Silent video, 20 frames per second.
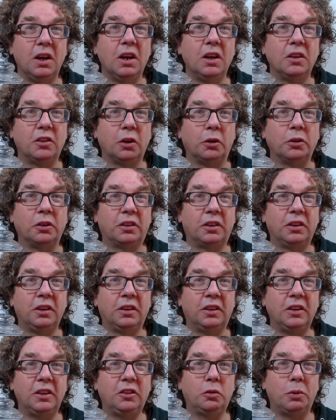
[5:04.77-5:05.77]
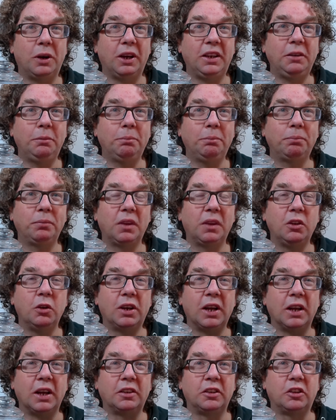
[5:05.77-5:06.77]
So this way you
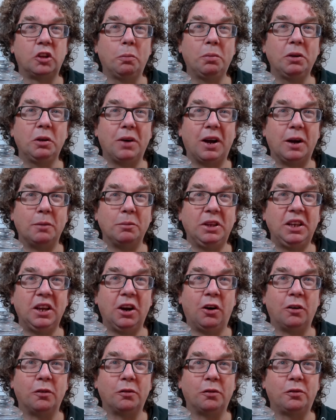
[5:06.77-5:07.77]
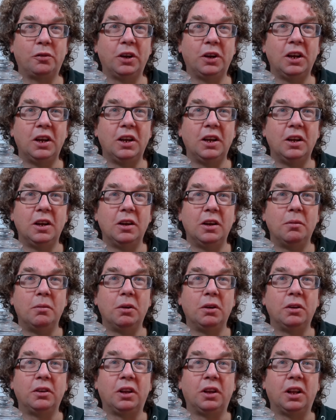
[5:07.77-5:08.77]
get a double whammy of
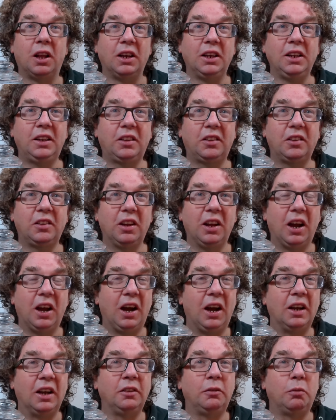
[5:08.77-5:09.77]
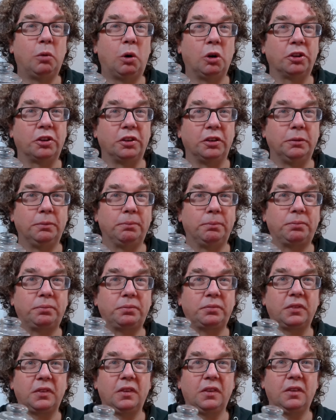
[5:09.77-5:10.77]
light and water,
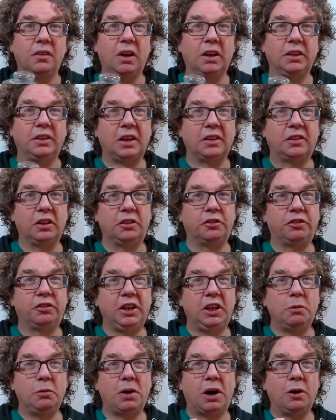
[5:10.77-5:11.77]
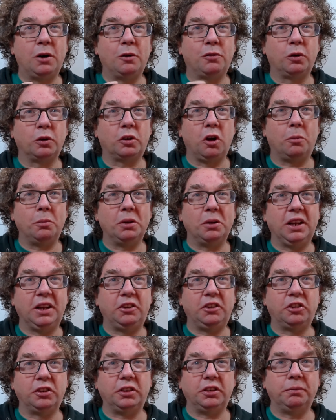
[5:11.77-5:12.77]
and that's a really powerful
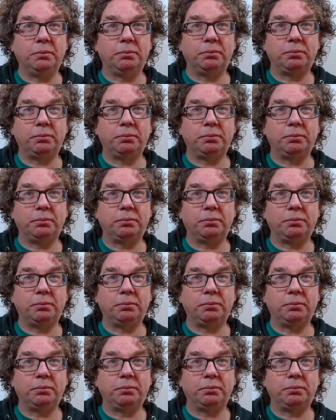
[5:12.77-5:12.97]
combination.